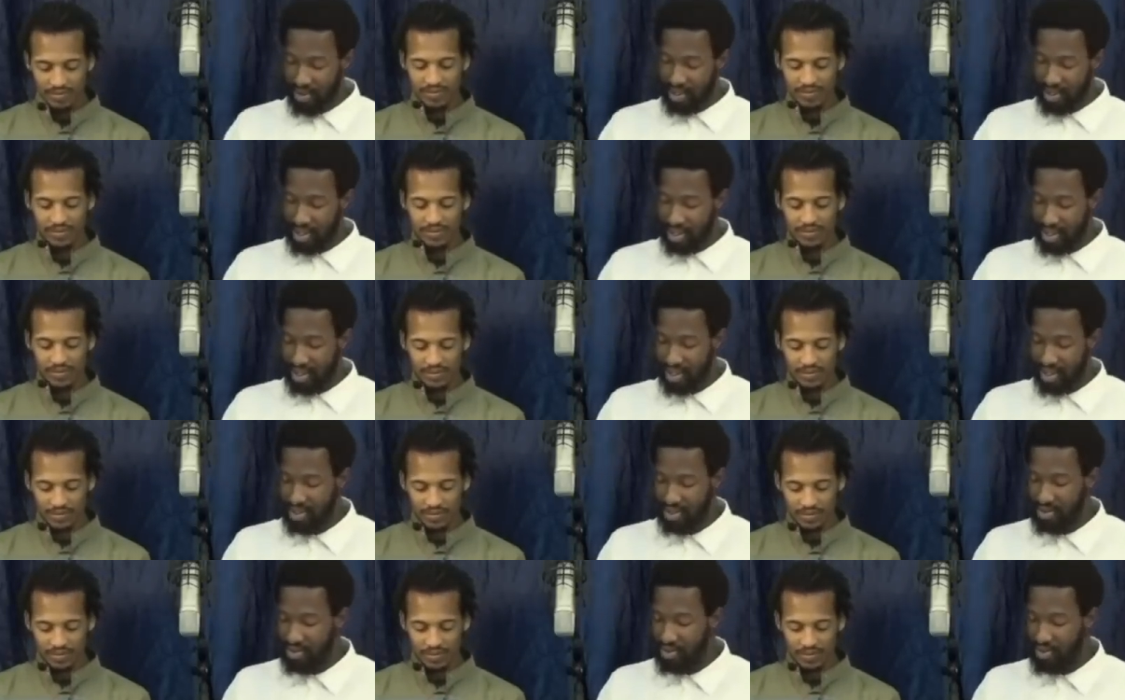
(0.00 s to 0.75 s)
Speaker 1: to
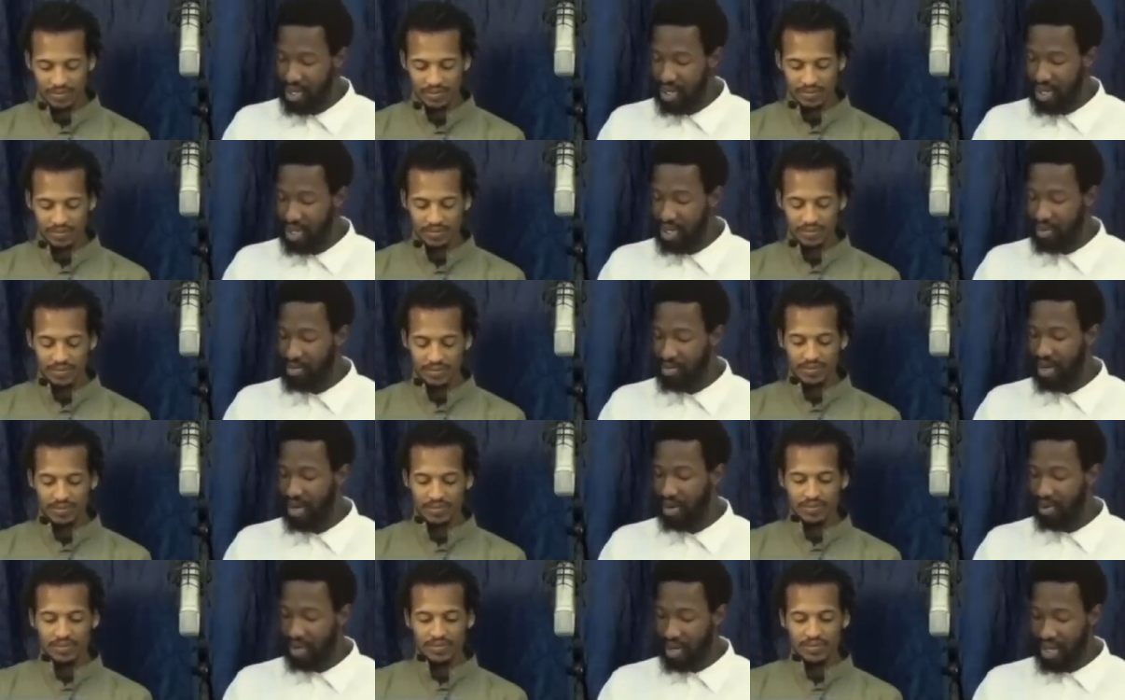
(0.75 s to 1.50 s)
continue reading
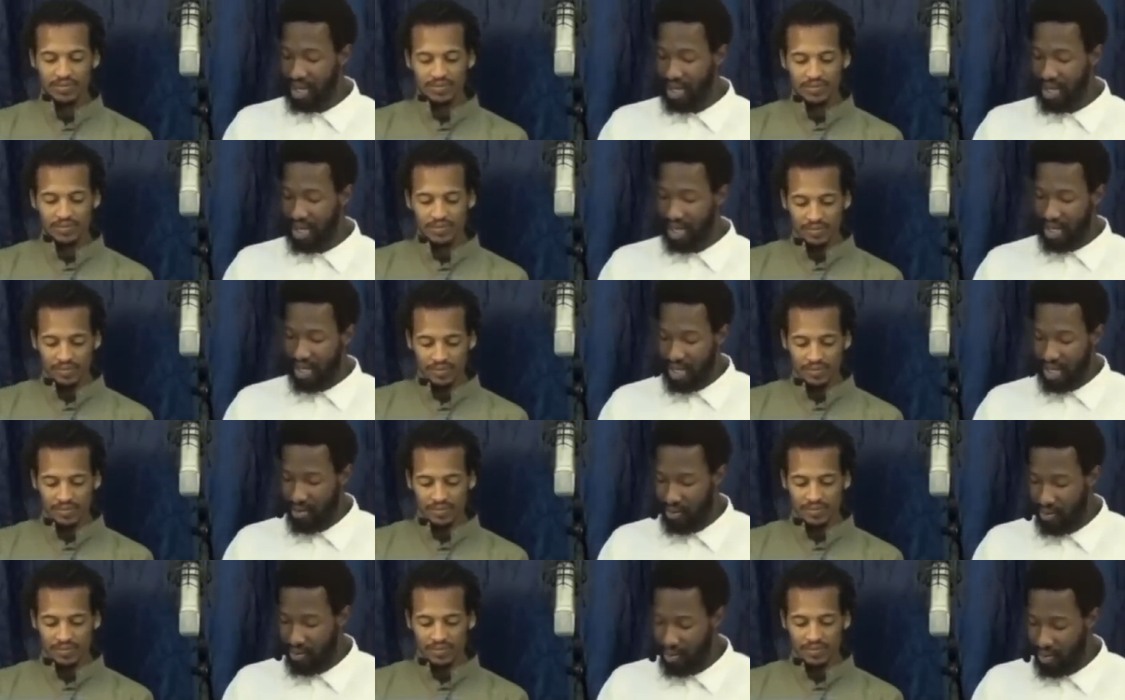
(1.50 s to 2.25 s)
about
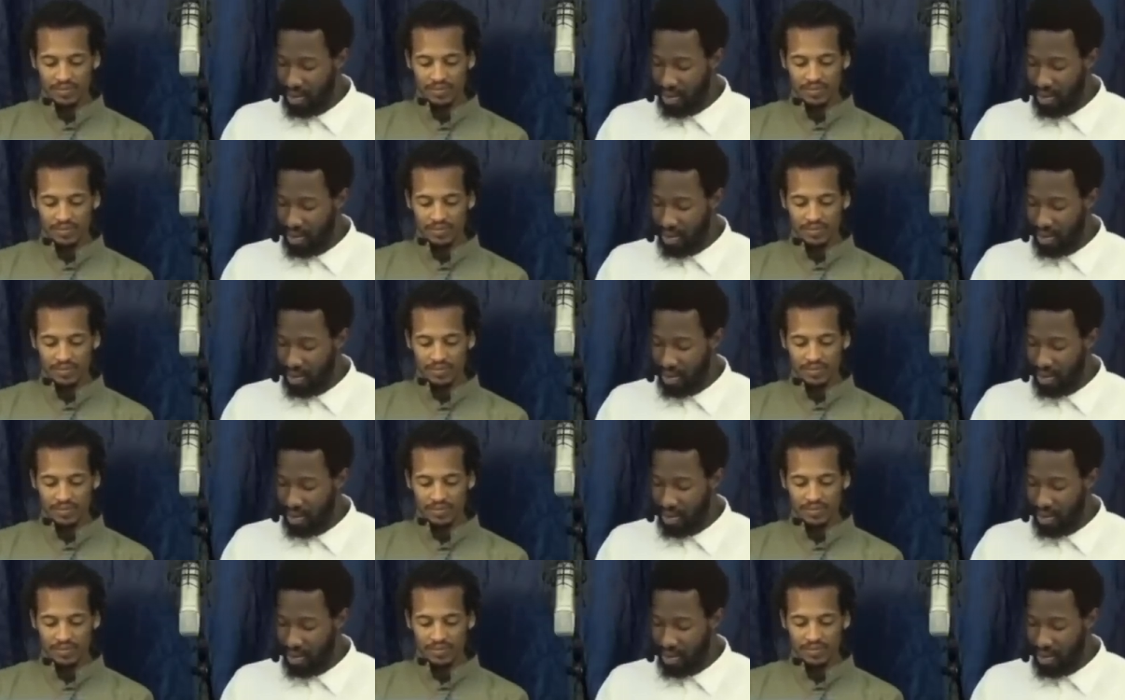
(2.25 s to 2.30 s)
what